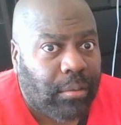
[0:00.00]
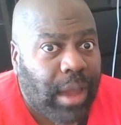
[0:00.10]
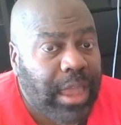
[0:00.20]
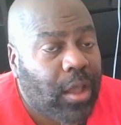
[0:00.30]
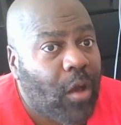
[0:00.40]

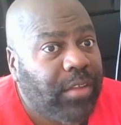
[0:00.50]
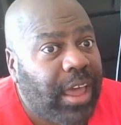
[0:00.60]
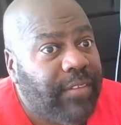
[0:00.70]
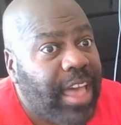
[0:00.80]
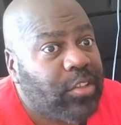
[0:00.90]
right?
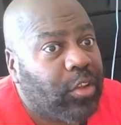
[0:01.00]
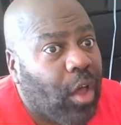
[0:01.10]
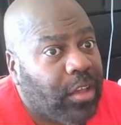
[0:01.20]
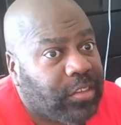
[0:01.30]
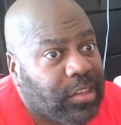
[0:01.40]
Kovalev has
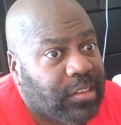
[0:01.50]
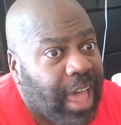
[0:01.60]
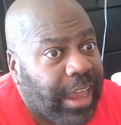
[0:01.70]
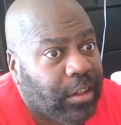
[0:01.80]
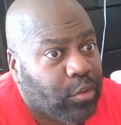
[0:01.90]
lost the
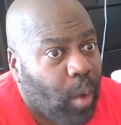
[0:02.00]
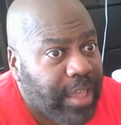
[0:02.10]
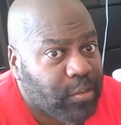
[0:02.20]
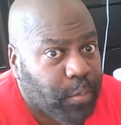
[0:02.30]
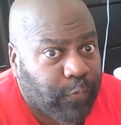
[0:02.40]
title
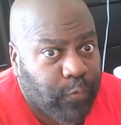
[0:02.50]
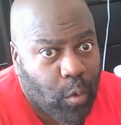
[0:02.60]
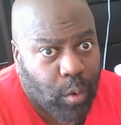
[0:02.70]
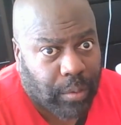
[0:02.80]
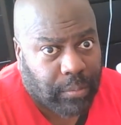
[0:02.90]
twice
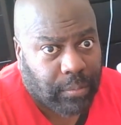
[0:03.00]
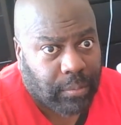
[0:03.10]
before.